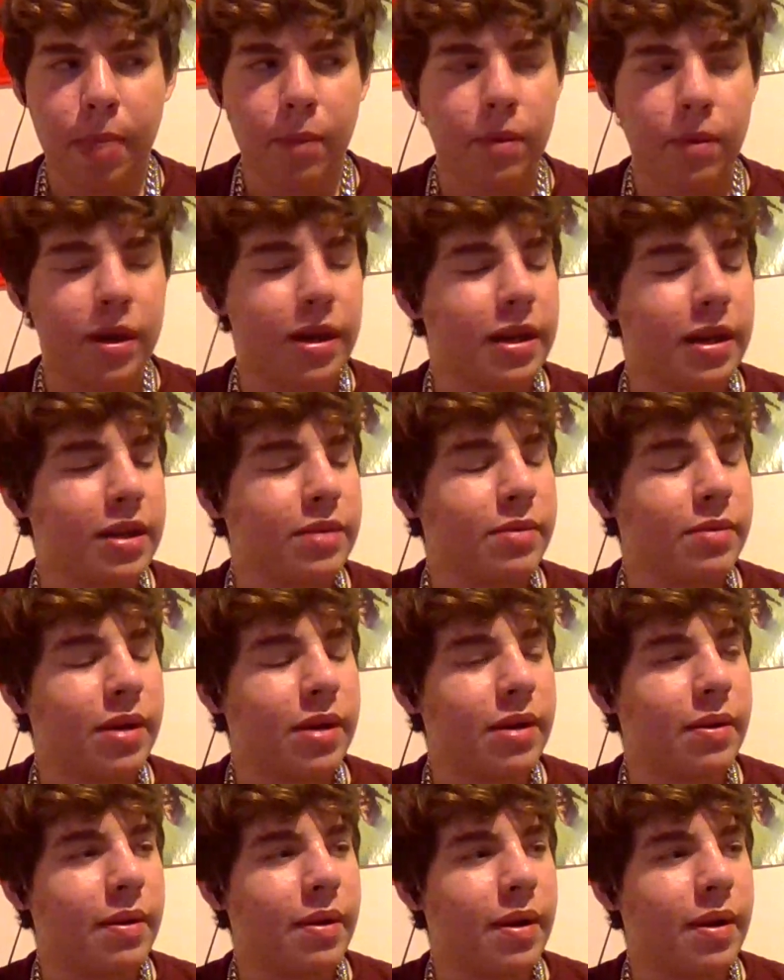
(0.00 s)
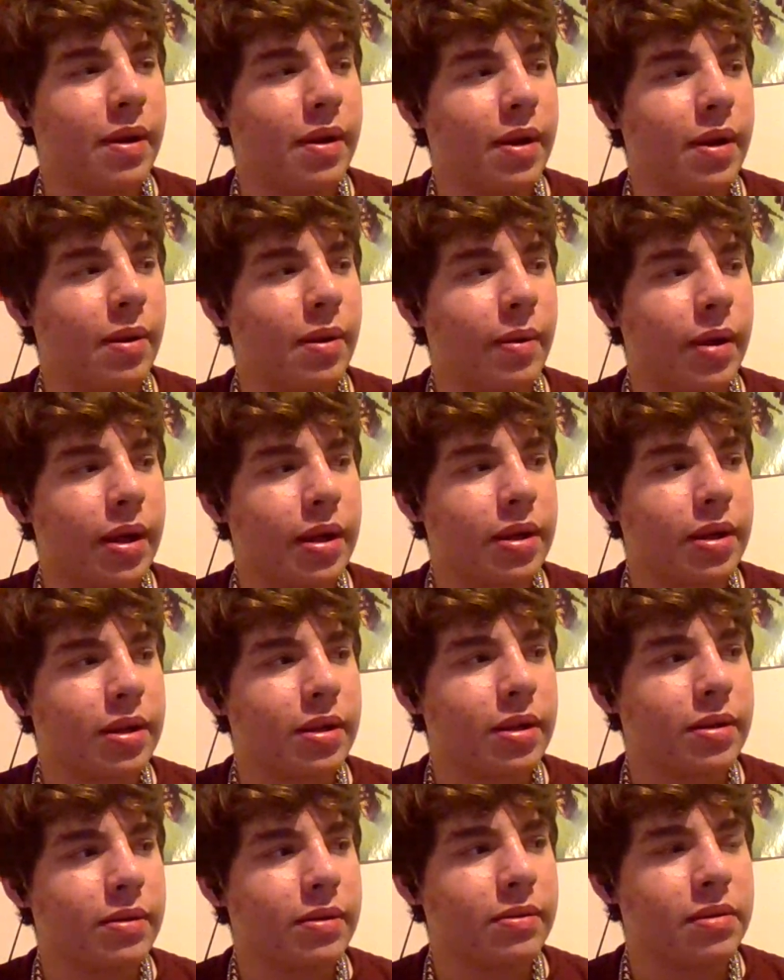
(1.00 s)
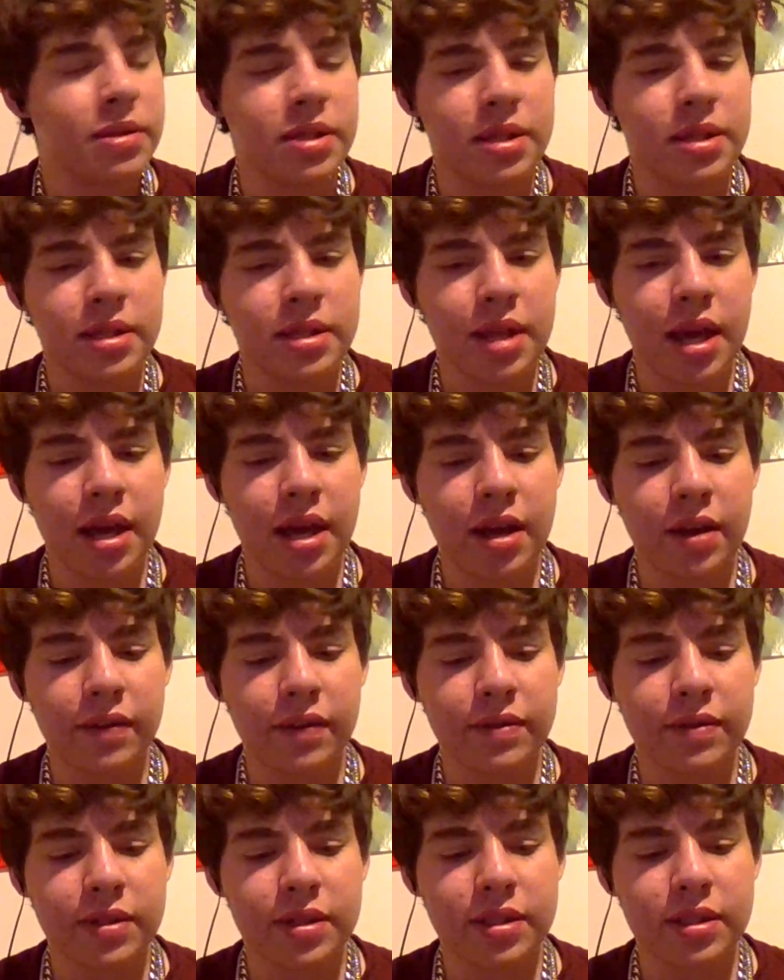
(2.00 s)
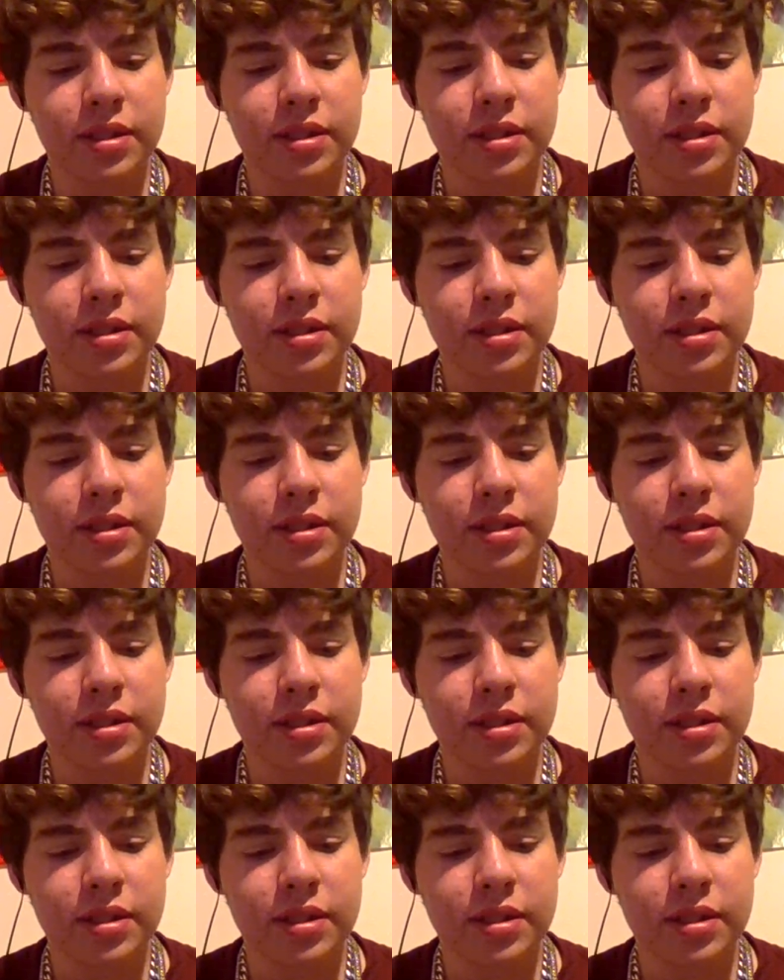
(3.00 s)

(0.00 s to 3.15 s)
Wait. Was it Taft?